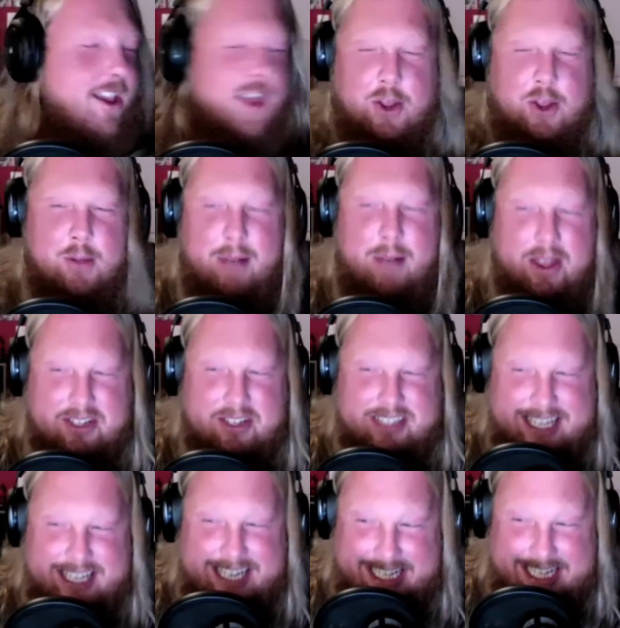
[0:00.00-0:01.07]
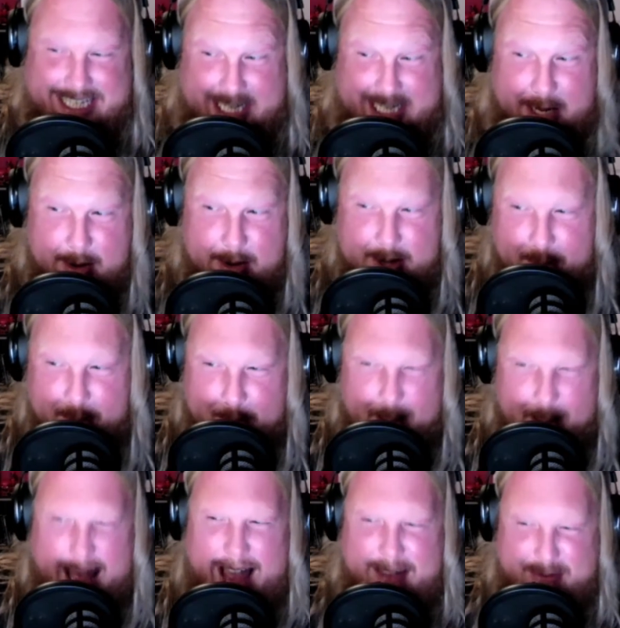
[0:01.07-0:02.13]
Your mother's eating cereal
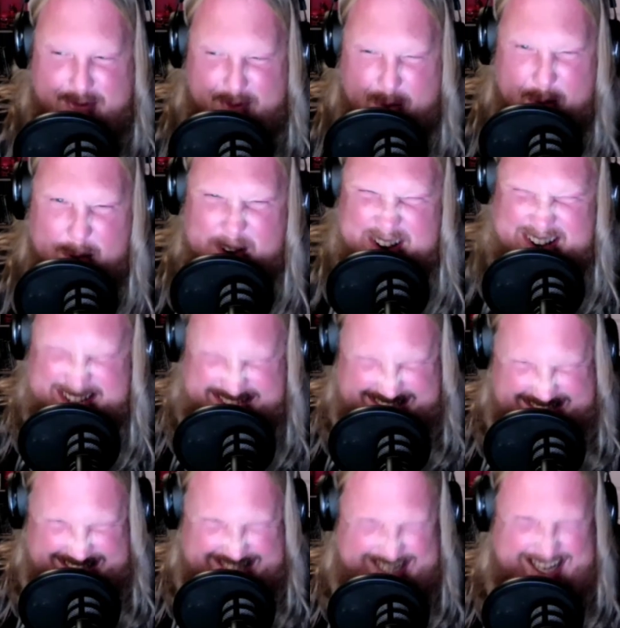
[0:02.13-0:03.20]
by force.